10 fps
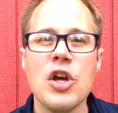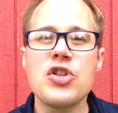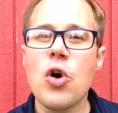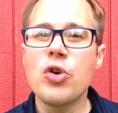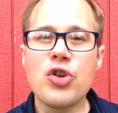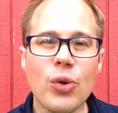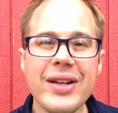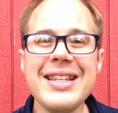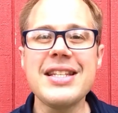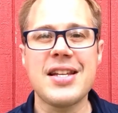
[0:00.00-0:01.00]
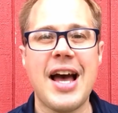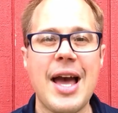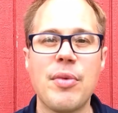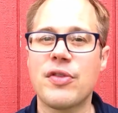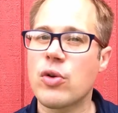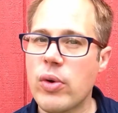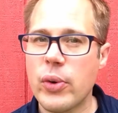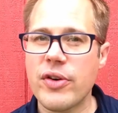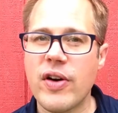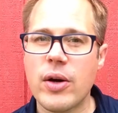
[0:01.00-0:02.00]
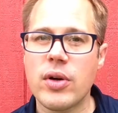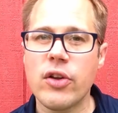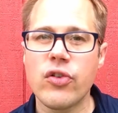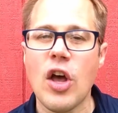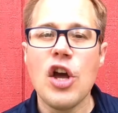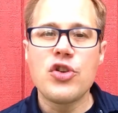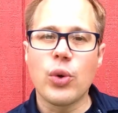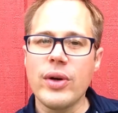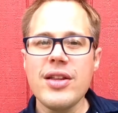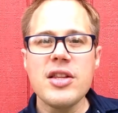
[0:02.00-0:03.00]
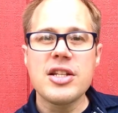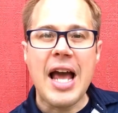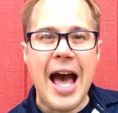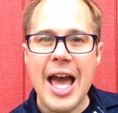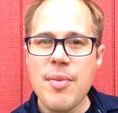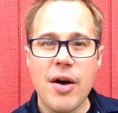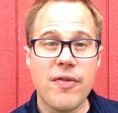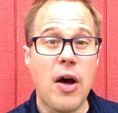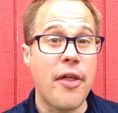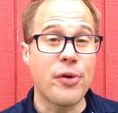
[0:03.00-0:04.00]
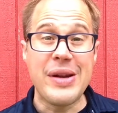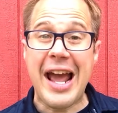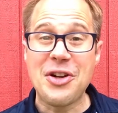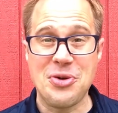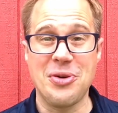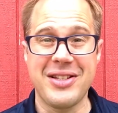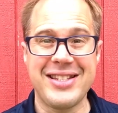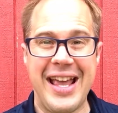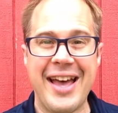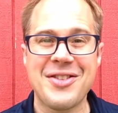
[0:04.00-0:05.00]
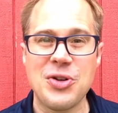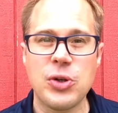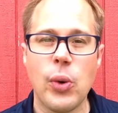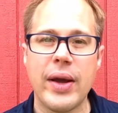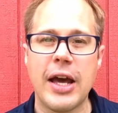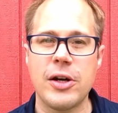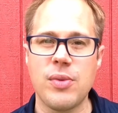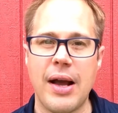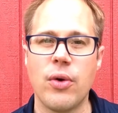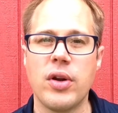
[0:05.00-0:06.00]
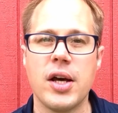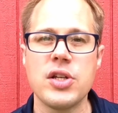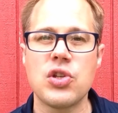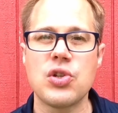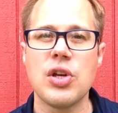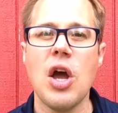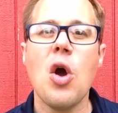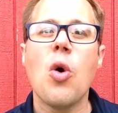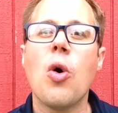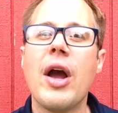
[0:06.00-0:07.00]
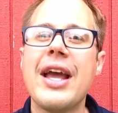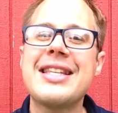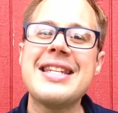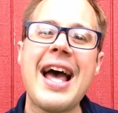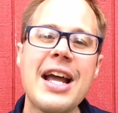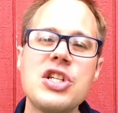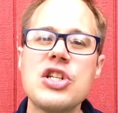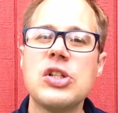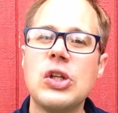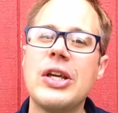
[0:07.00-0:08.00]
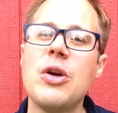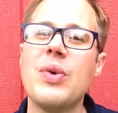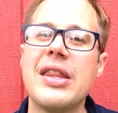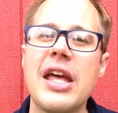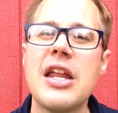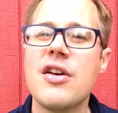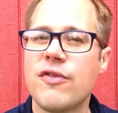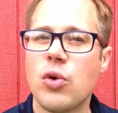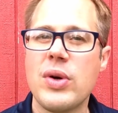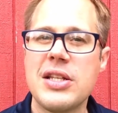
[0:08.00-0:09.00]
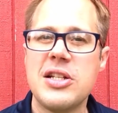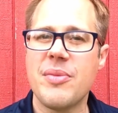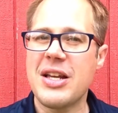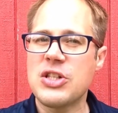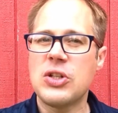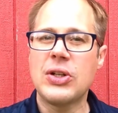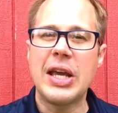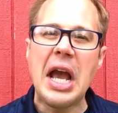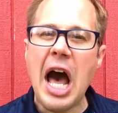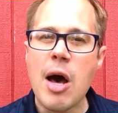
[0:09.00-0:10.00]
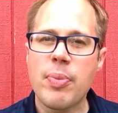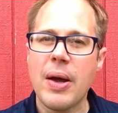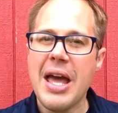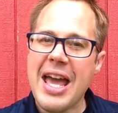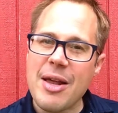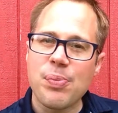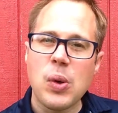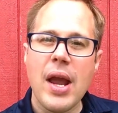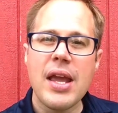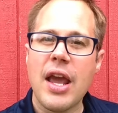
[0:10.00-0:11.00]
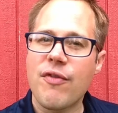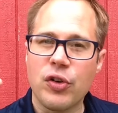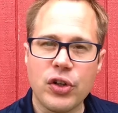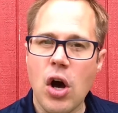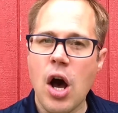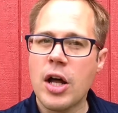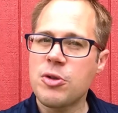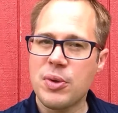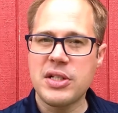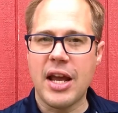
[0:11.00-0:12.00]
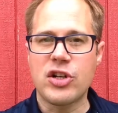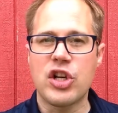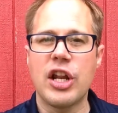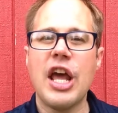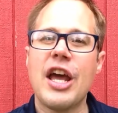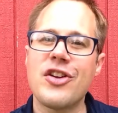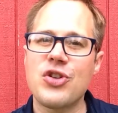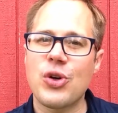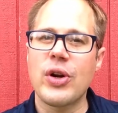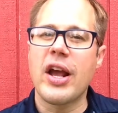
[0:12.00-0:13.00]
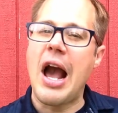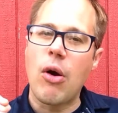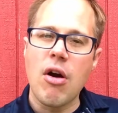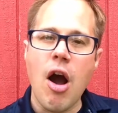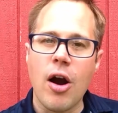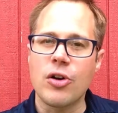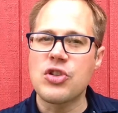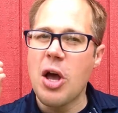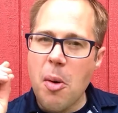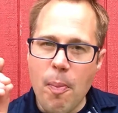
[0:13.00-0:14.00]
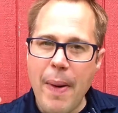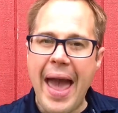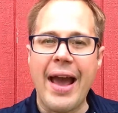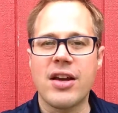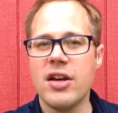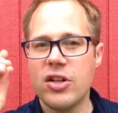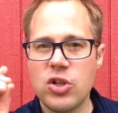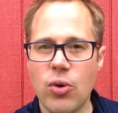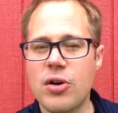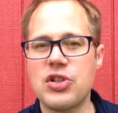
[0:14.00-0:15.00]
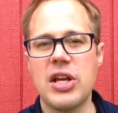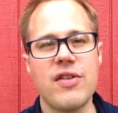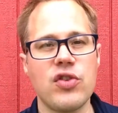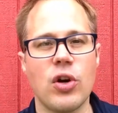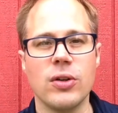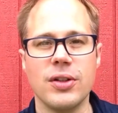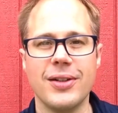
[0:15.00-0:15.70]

So during this time of coronavirus, during the time of other natural disasters going on around us, it's not just looking within for wisdom, it's looking up and praying for God's protection and turning our hearts back to our Savior.